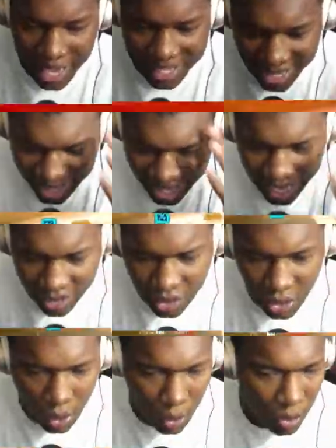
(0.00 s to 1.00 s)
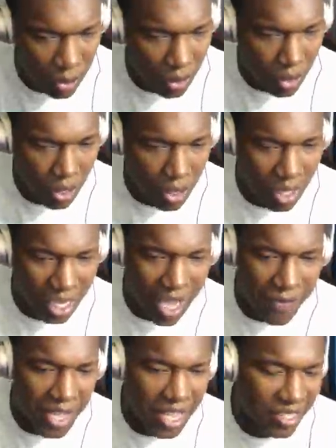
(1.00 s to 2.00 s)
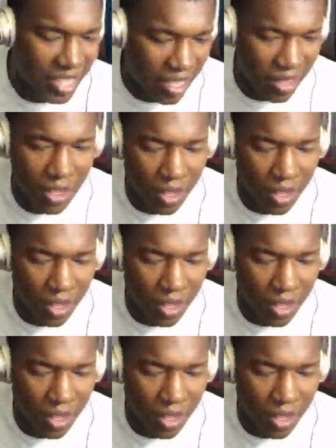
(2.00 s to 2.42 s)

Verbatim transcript: it has to hit the head. So, like, if it hits like